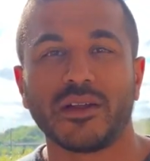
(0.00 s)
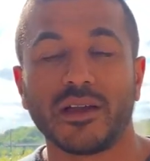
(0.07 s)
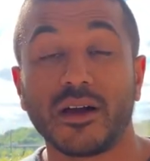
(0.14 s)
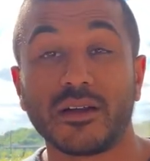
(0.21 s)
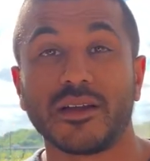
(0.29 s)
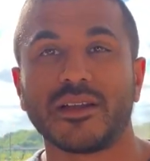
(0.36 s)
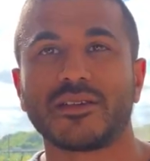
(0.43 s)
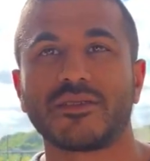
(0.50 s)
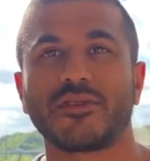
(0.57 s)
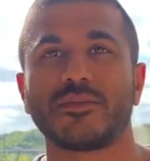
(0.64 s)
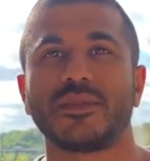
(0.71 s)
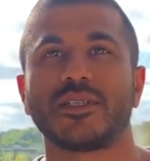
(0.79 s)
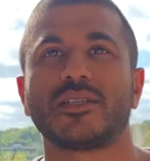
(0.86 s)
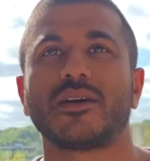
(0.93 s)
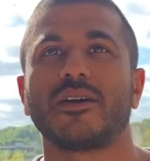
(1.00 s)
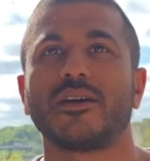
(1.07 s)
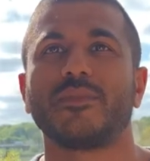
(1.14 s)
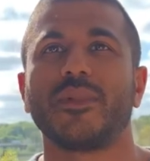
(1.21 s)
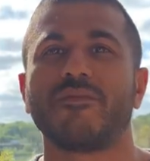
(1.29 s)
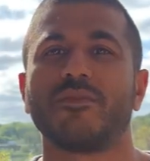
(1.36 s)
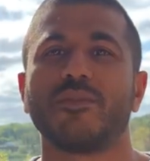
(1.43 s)
uninterrupted
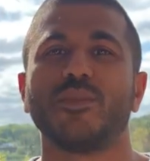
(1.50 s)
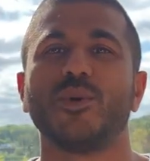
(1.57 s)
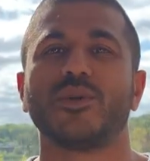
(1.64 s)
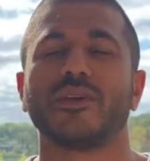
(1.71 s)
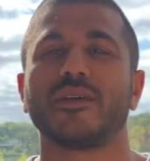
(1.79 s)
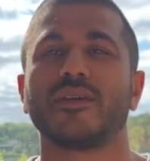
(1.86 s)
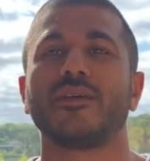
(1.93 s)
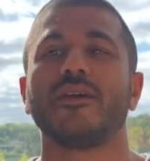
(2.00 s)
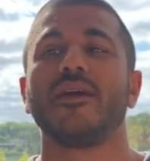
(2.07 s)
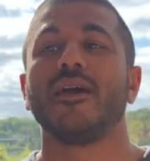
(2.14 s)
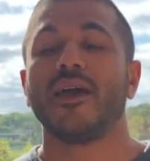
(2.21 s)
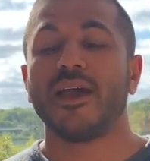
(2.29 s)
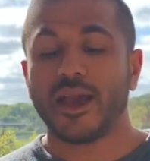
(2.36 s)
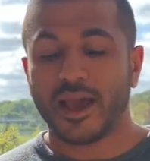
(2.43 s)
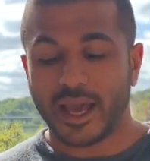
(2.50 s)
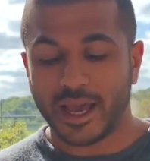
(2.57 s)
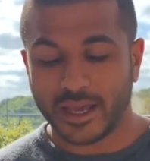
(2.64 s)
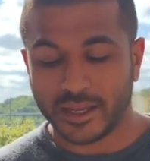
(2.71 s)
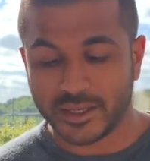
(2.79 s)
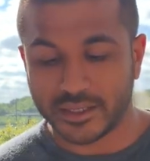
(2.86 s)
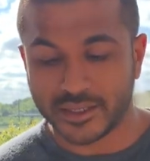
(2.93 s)
time every morning.
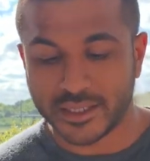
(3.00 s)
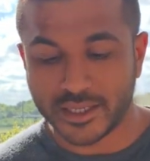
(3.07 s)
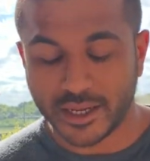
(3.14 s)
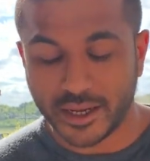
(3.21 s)
And